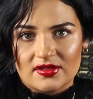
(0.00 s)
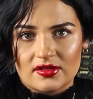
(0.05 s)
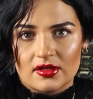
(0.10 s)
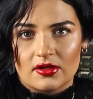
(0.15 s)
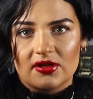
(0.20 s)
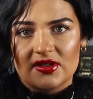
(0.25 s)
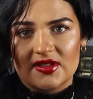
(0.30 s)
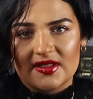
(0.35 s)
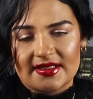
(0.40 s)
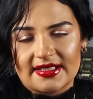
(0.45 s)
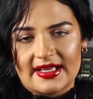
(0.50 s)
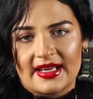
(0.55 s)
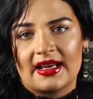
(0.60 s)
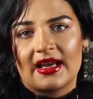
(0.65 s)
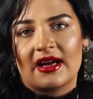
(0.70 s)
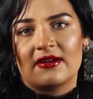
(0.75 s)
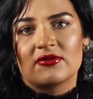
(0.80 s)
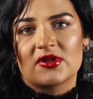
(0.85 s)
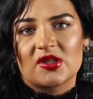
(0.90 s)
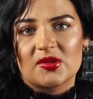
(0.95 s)
So it's 10
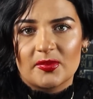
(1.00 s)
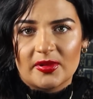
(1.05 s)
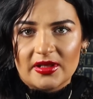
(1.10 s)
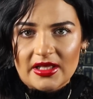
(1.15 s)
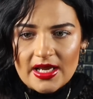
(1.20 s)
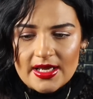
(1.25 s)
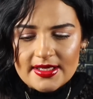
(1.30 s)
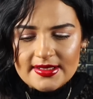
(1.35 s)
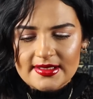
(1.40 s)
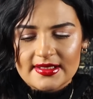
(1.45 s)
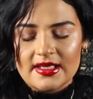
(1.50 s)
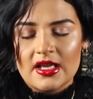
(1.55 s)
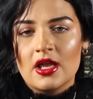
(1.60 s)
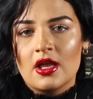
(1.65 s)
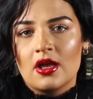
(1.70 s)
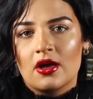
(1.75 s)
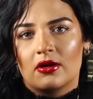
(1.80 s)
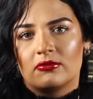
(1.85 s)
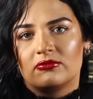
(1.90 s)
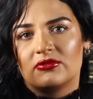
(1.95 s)
hours plus
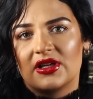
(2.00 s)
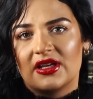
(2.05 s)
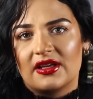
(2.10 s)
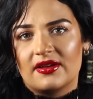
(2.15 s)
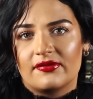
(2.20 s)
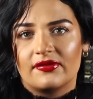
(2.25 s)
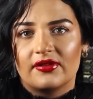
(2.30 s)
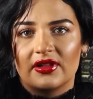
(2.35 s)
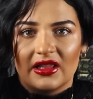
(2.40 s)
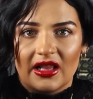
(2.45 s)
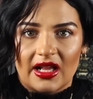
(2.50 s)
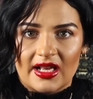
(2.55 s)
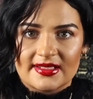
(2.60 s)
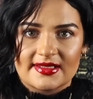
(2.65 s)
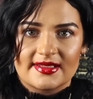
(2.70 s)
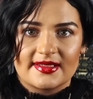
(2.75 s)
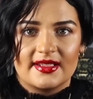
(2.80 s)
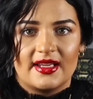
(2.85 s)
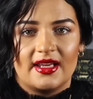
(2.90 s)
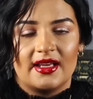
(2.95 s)
with
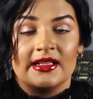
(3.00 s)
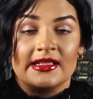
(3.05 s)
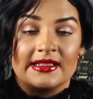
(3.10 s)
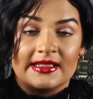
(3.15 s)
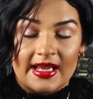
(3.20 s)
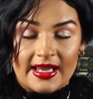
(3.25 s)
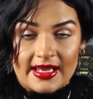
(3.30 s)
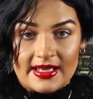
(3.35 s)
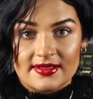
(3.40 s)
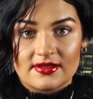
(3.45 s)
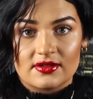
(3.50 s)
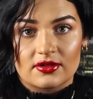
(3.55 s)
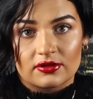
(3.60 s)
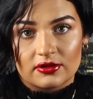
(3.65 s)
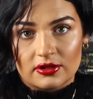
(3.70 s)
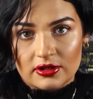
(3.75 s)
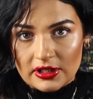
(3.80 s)
lasting days on